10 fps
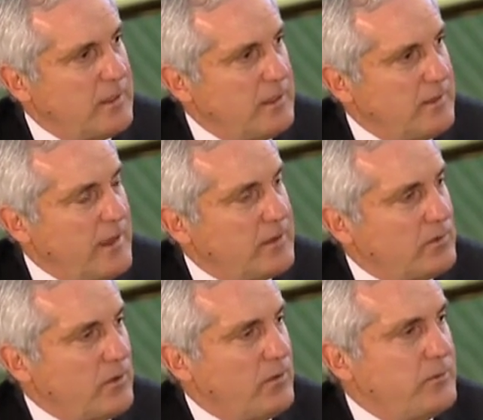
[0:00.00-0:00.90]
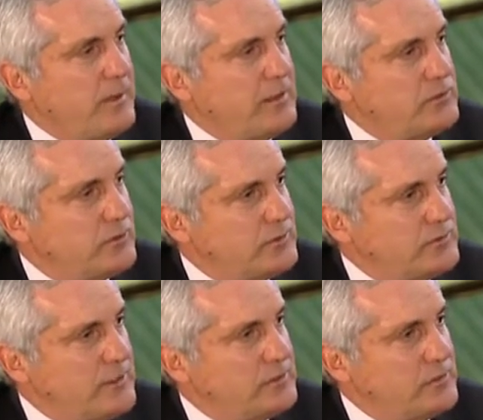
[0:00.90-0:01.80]
that growth, making sure the
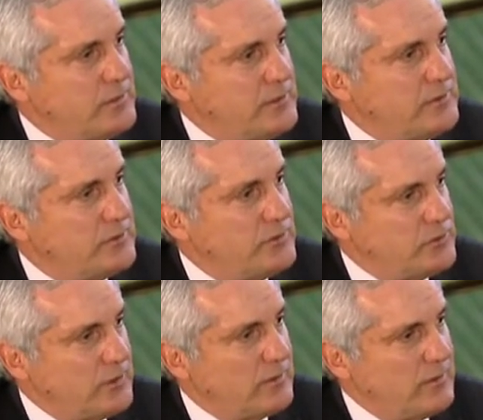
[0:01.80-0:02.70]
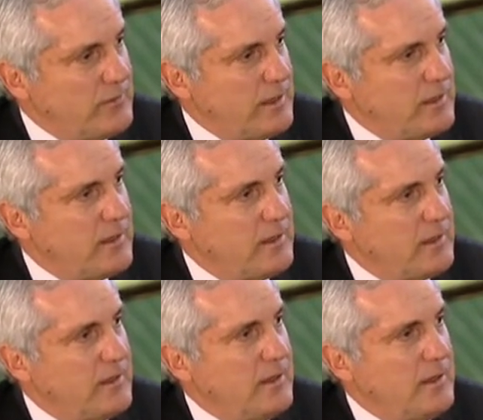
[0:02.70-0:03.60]
state's doing its share of that, and